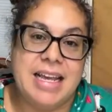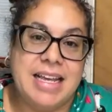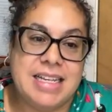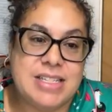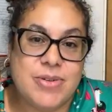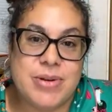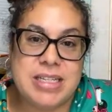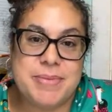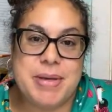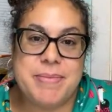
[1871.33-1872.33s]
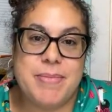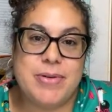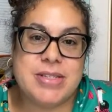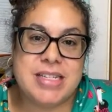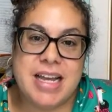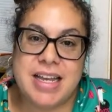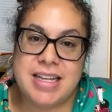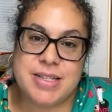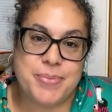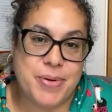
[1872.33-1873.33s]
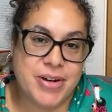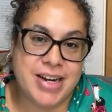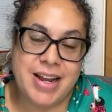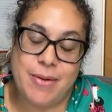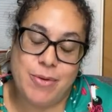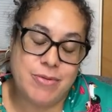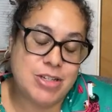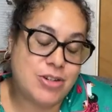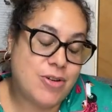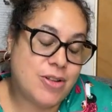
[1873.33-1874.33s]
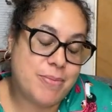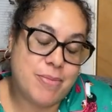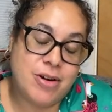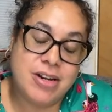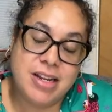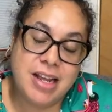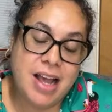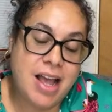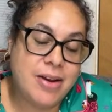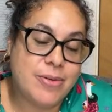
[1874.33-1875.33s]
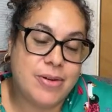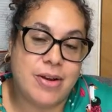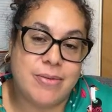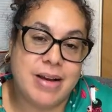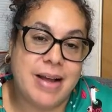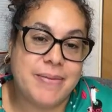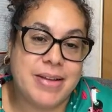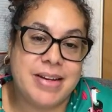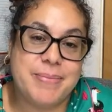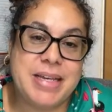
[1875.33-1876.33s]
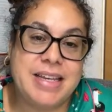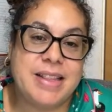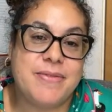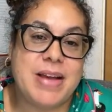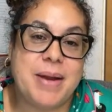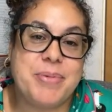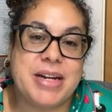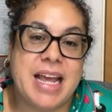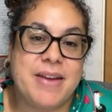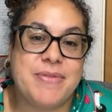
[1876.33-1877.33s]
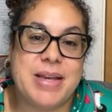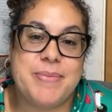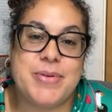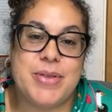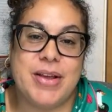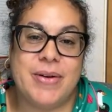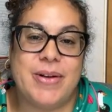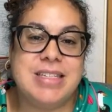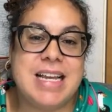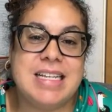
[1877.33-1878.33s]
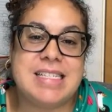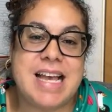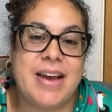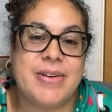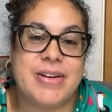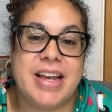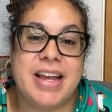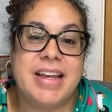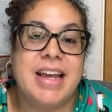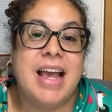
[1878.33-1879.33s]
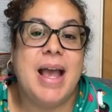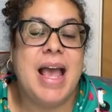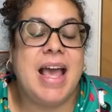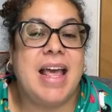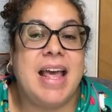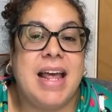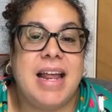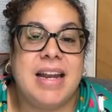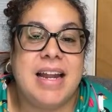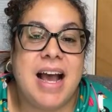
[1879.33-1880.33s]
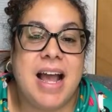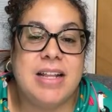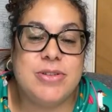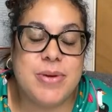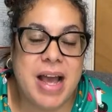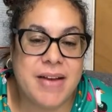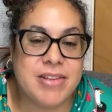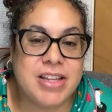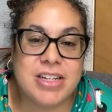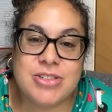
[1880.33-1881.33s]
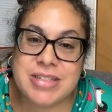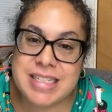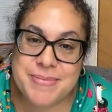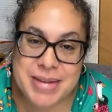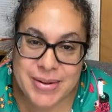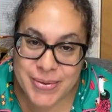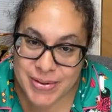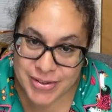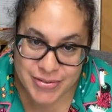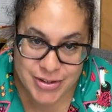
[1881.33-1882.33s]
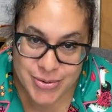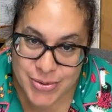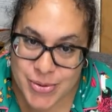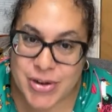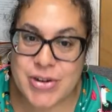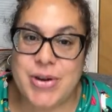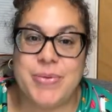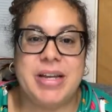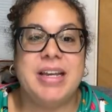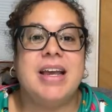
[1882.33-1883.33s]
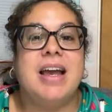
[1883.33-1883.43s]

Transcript: is going to be mostly, I guess, what would you call it? Marketing? I don't know. I'm going to be in the Fabric Cafe booth all day Saturday, and I do have the luxury to meet all of you who are going.